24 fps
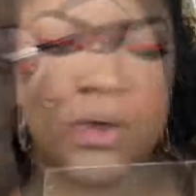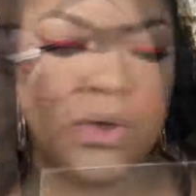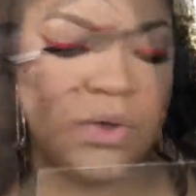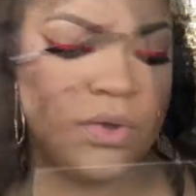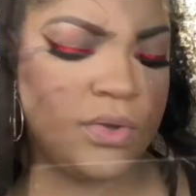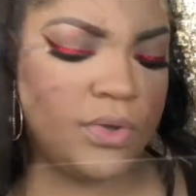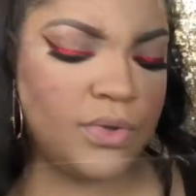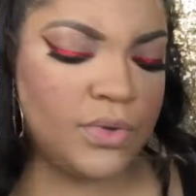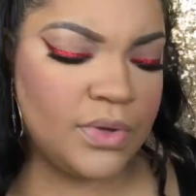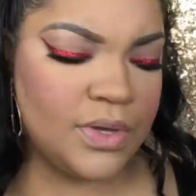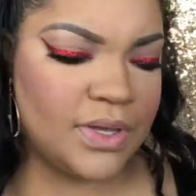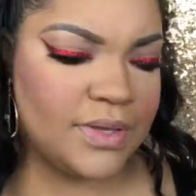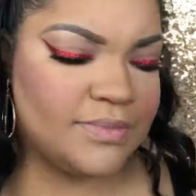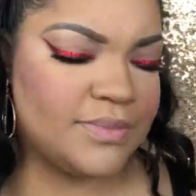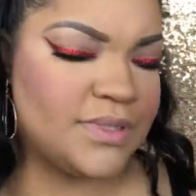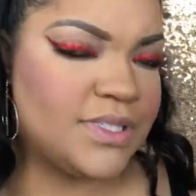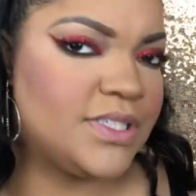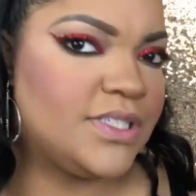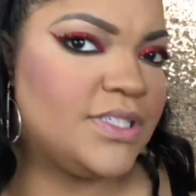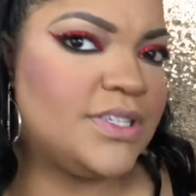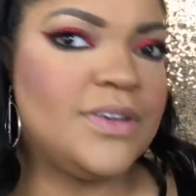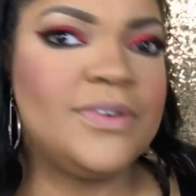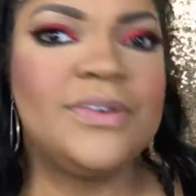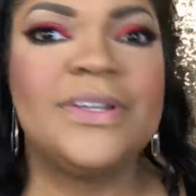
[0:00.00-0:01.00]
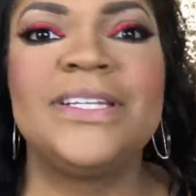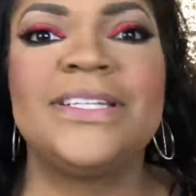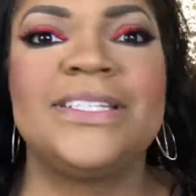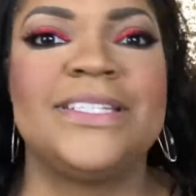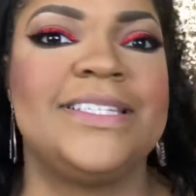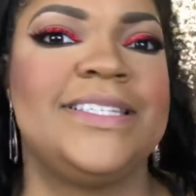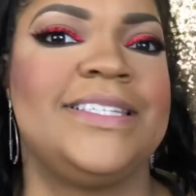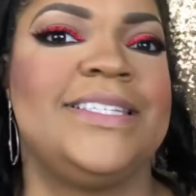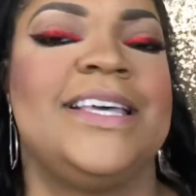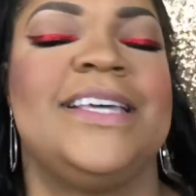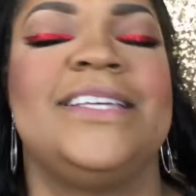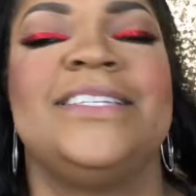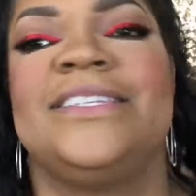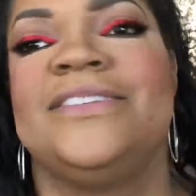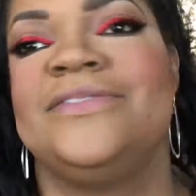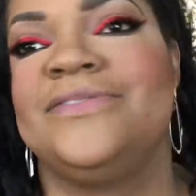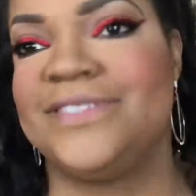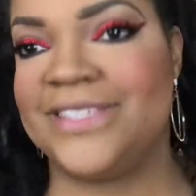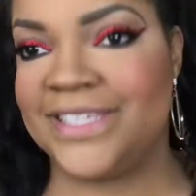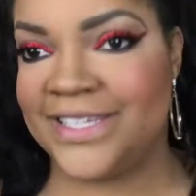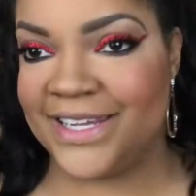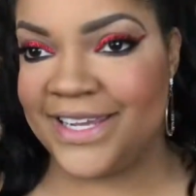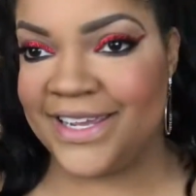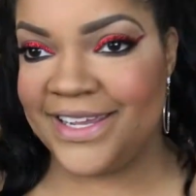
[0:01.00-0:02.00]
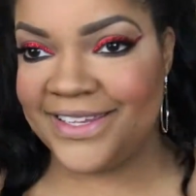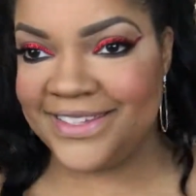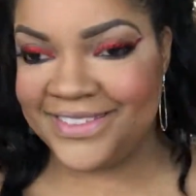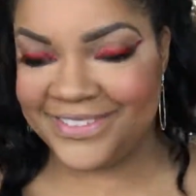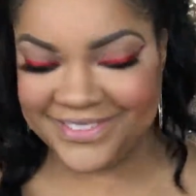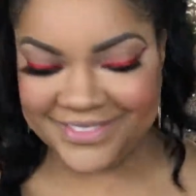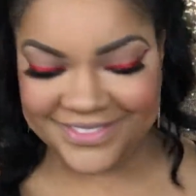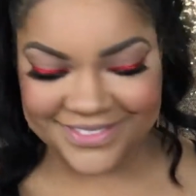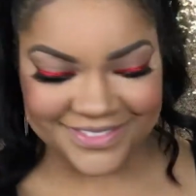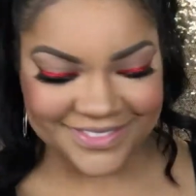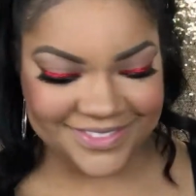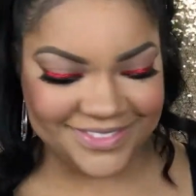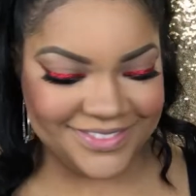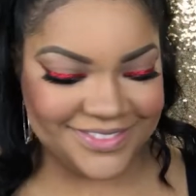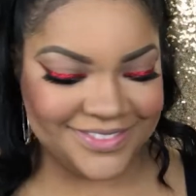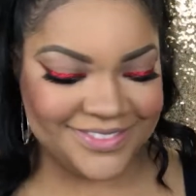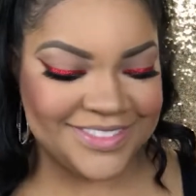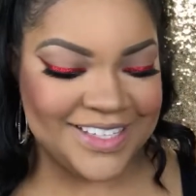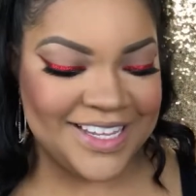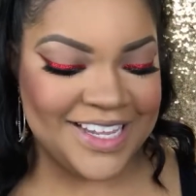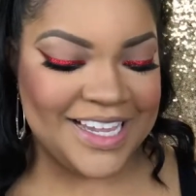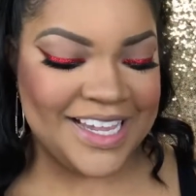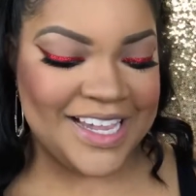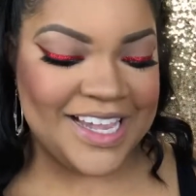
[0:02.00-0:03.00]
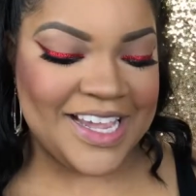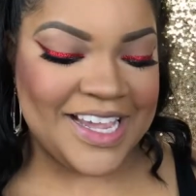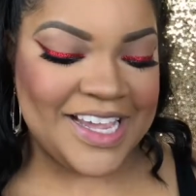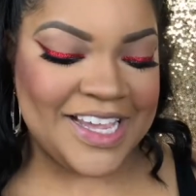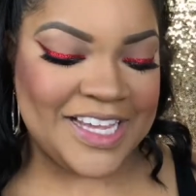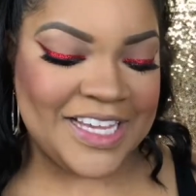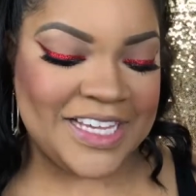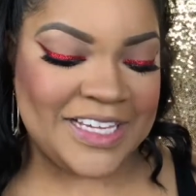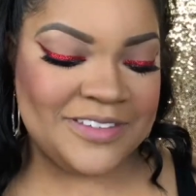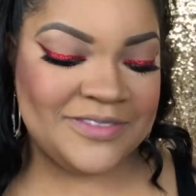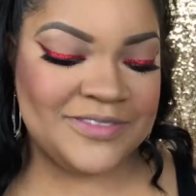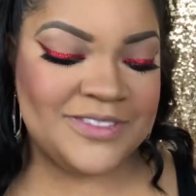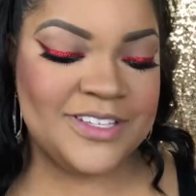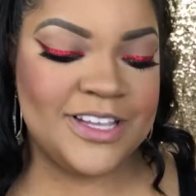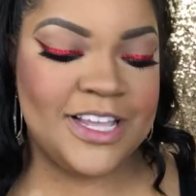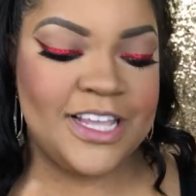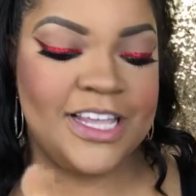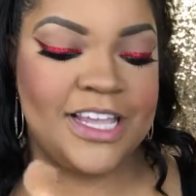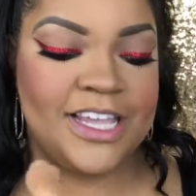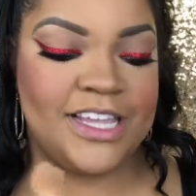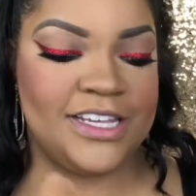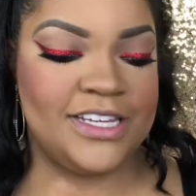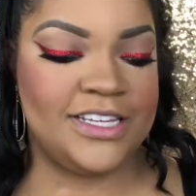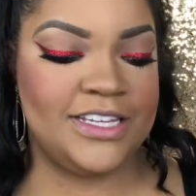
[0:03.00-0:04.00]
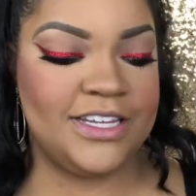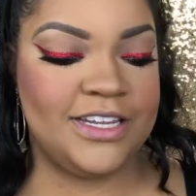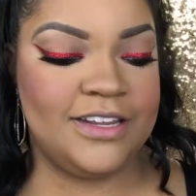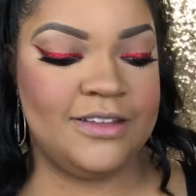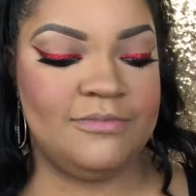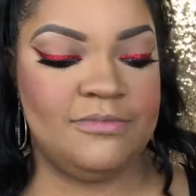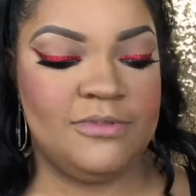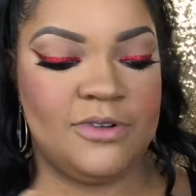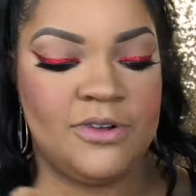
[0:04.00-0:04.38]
Oh, I'm so indecisive today. So I ended up